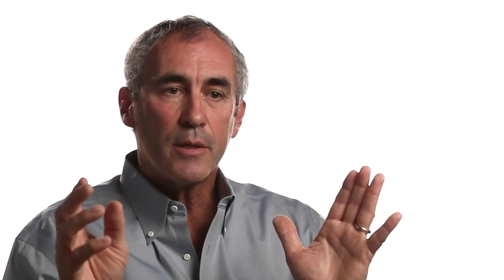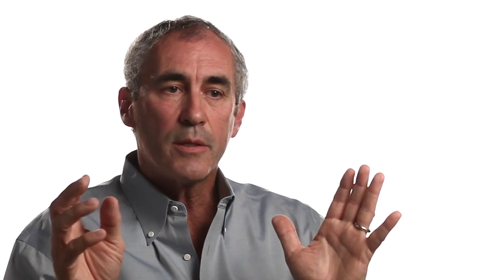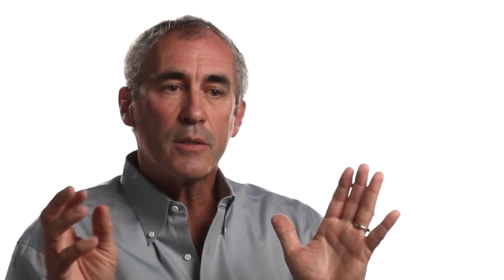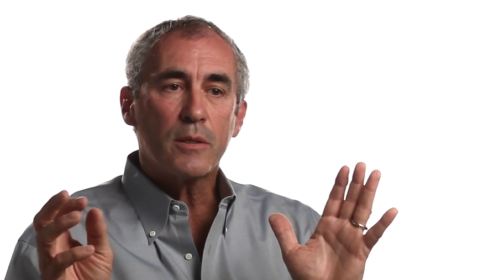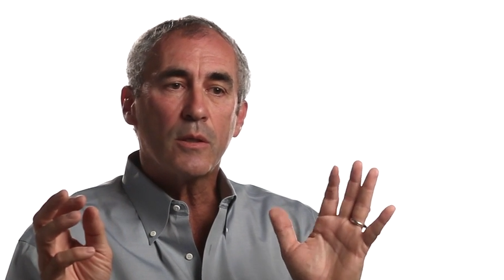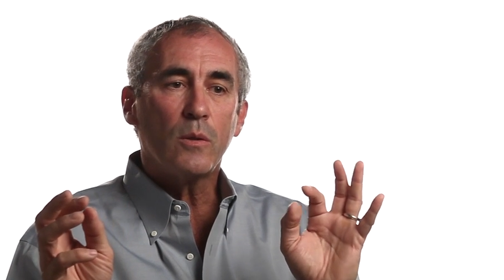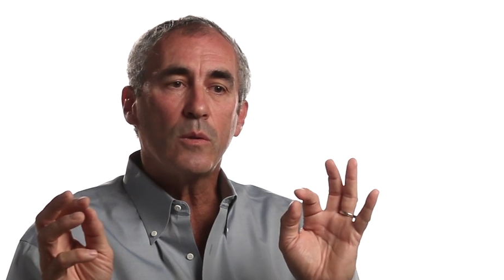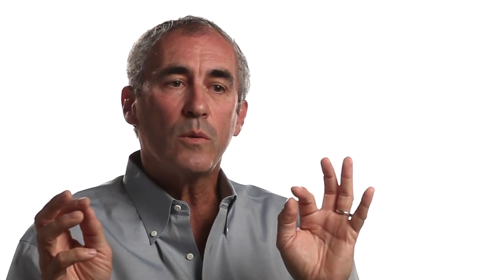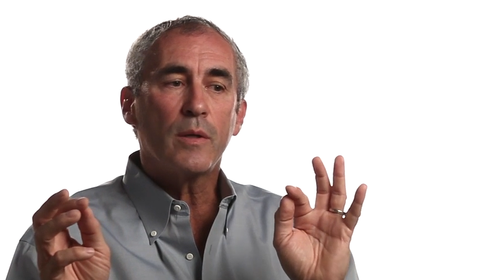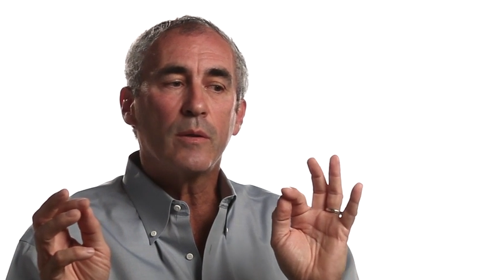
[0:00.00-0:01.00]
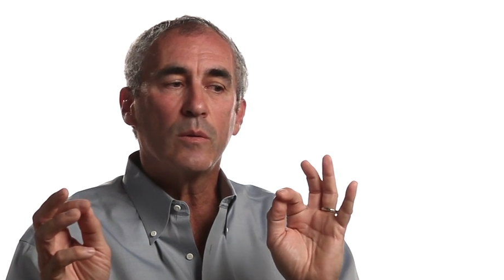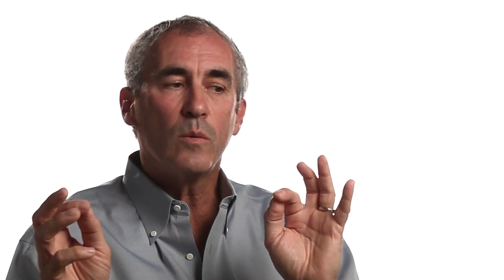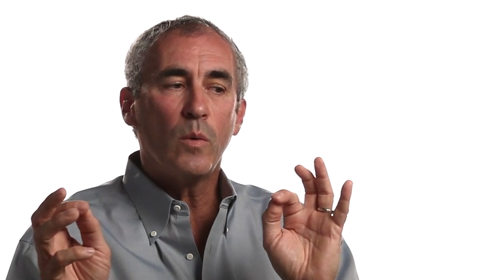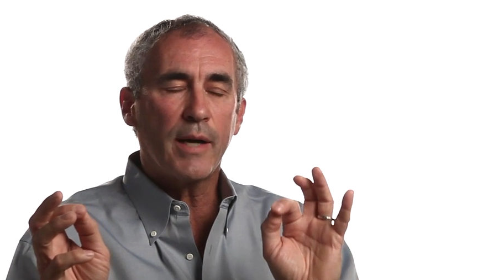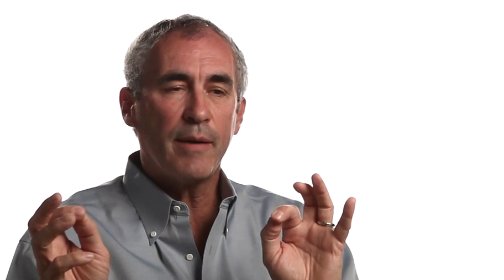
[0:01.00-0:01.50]
So
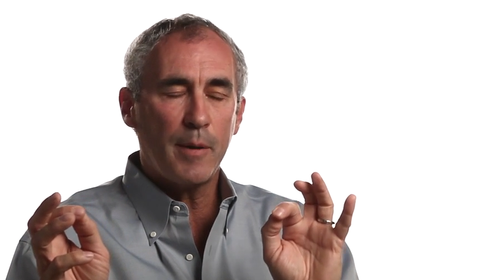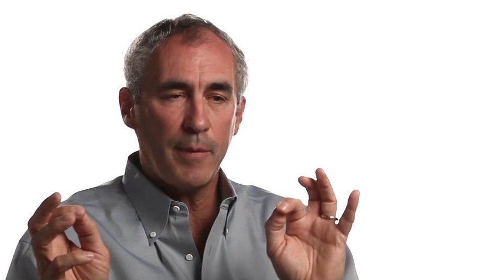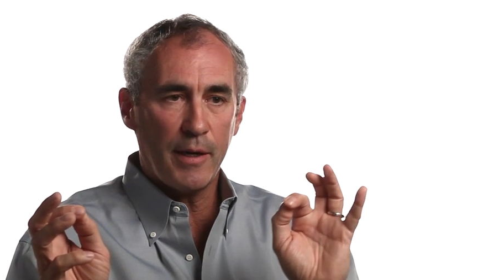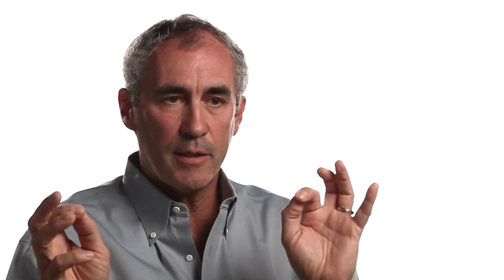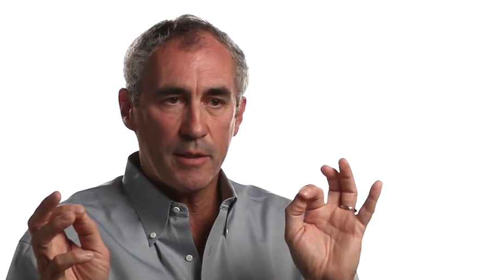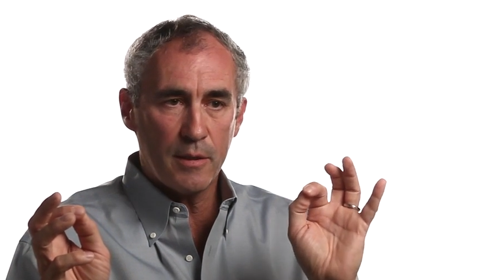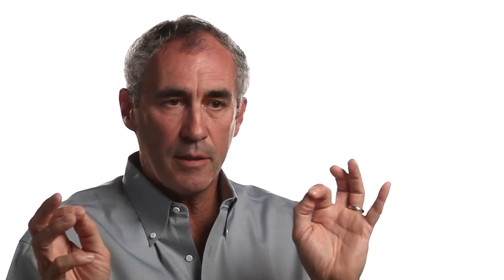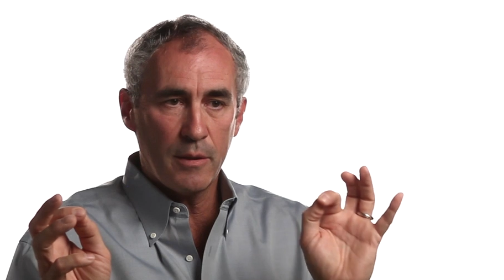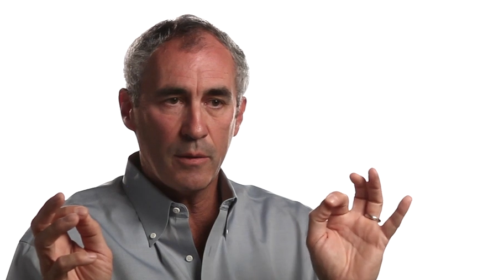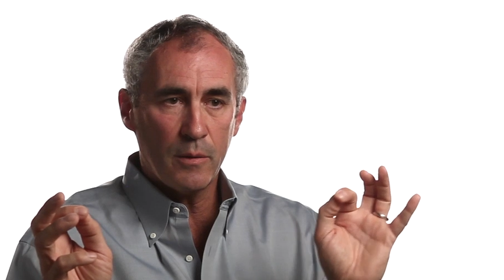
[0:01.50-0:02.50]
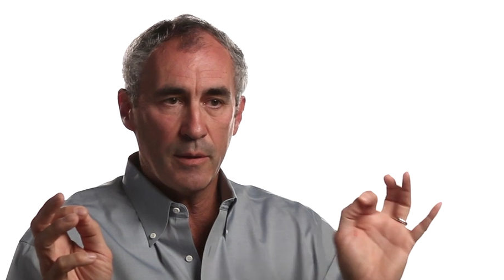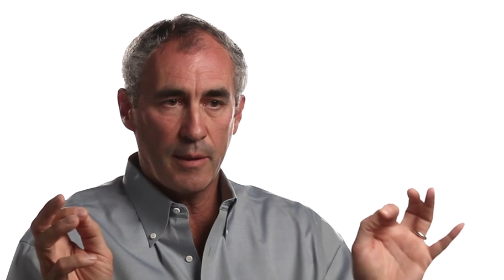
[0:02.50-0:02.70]
what I have my patients do